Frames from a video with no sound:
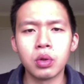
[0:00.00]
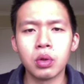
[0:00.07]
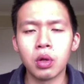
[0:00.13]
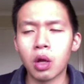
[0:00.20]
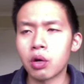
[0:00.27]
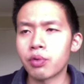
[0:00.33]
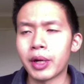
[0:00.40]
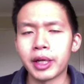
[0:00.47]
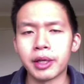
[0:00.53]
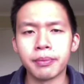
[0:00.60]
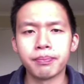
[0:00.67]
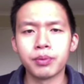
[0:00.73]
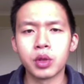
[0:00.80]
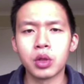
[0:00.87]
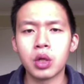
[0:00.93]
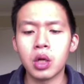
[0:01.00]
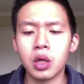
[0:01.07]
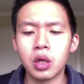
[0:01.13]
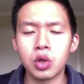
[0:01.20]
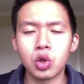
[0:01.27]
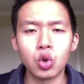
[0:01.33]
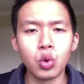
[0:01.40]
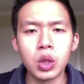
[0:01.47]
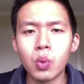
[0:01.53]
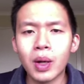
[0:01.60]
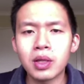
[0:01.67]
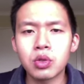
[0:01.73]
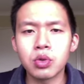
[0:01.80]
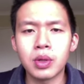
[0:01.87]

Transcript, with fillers: long run. Do we want to